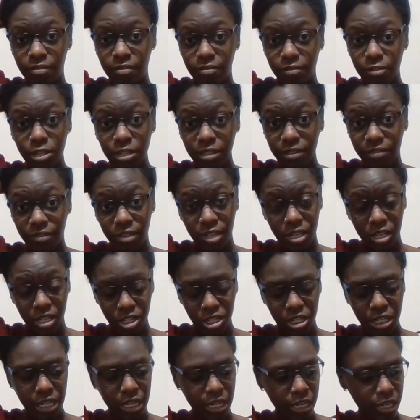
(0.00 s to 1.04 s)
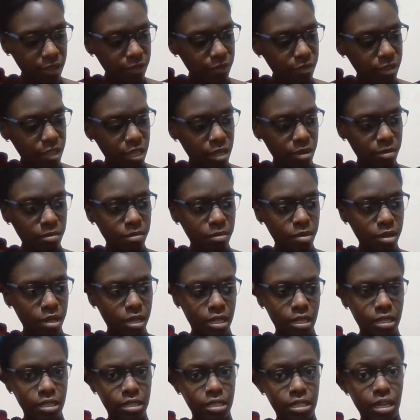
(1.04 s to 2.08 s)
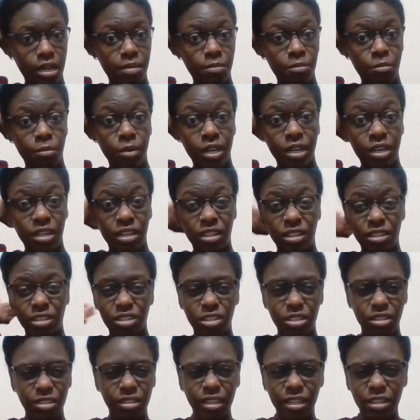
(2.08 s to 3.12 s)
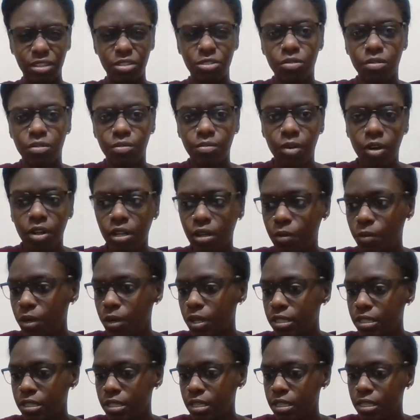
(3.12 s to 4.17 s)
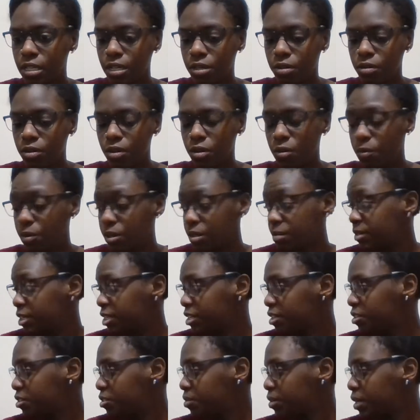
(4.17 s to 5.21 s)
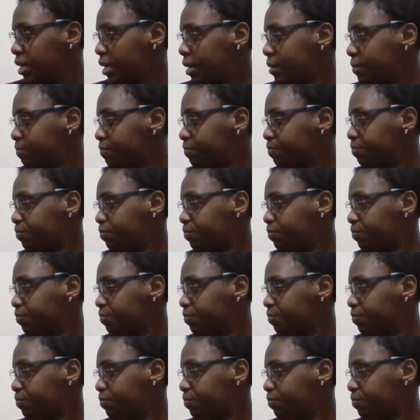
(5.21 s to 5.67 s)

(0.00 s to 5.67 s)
fully finished any of them, because I'm waiting to like do them all at once, because I don't know what I'm going to do yet.